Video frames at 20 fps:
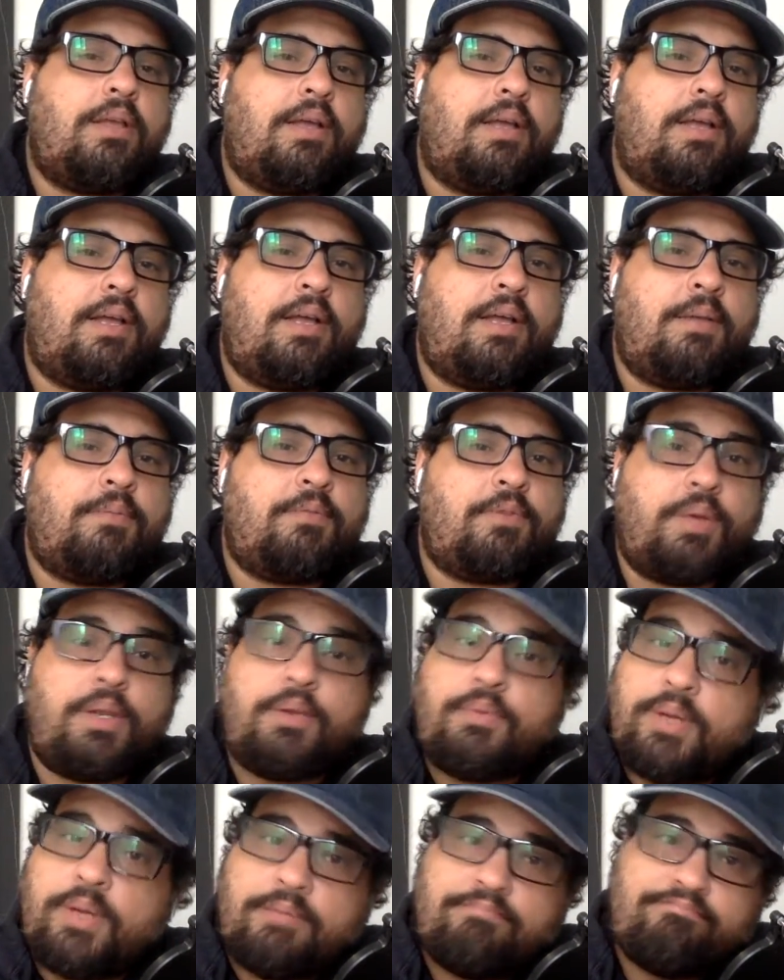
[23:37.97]
So
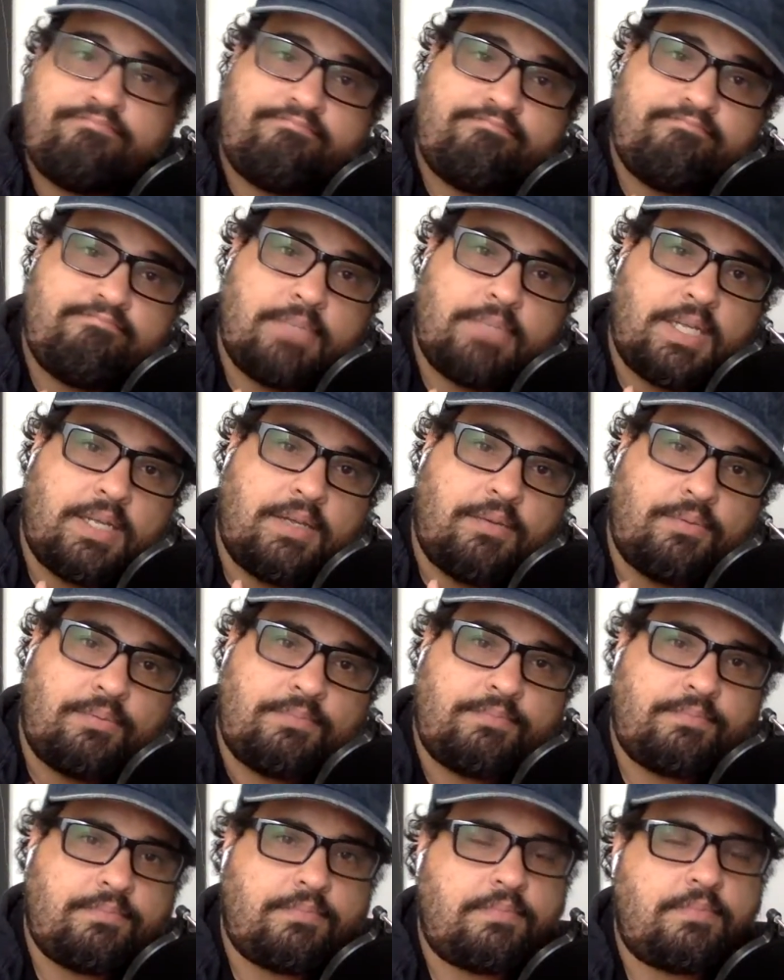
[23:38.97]
anyway,
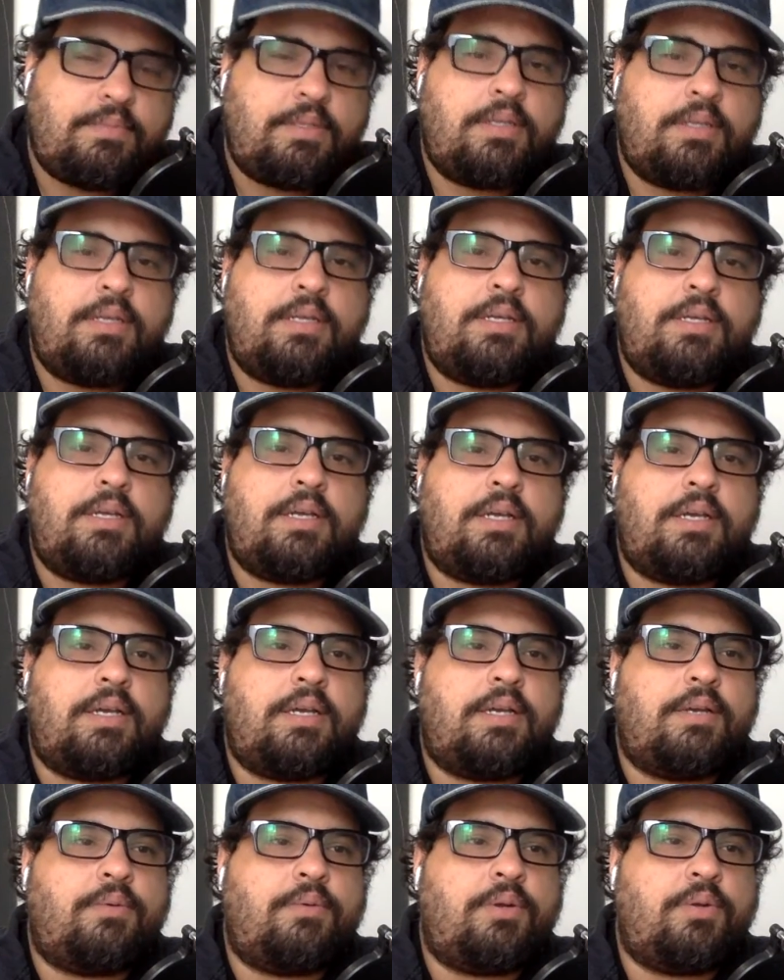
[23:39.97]

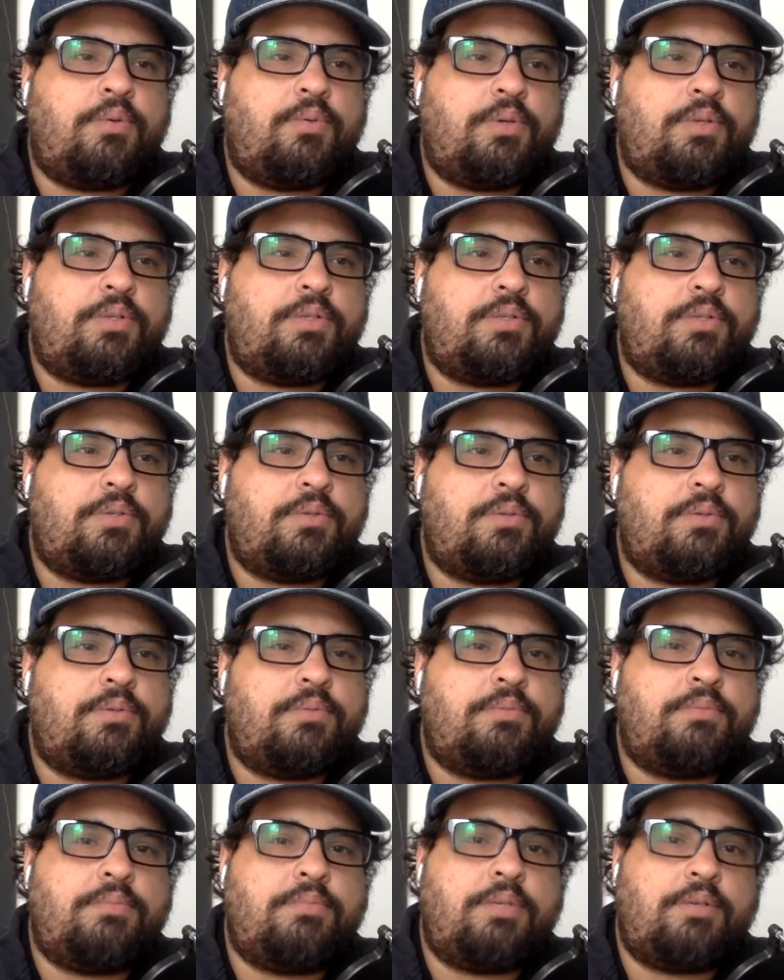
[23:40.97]
I want to wish
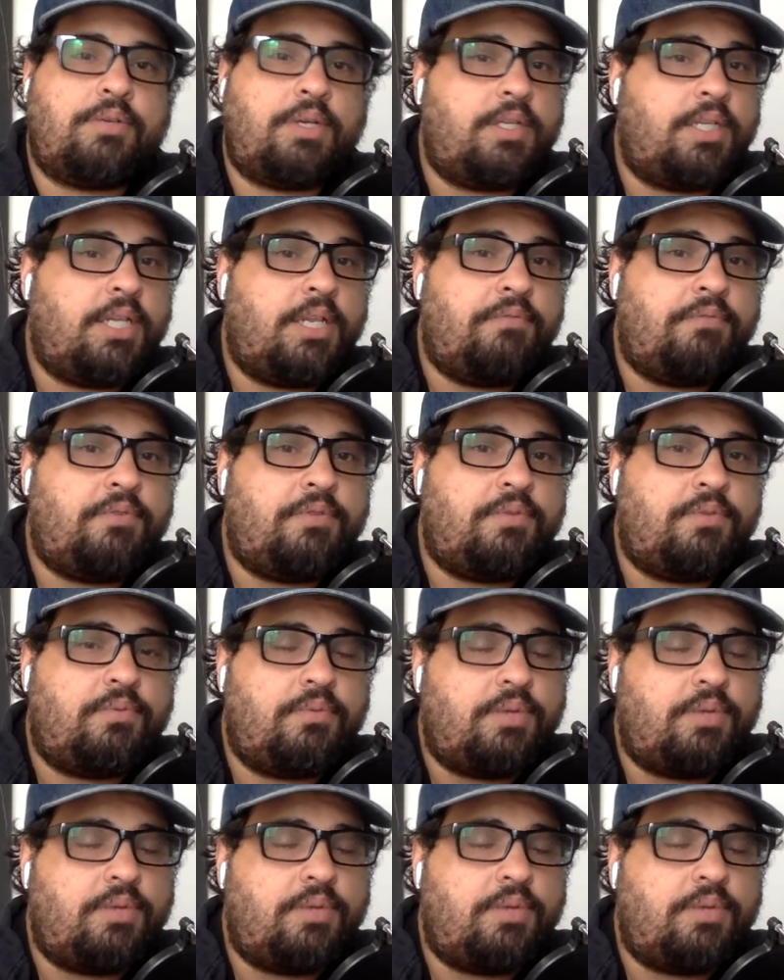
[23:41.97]
you a great day if you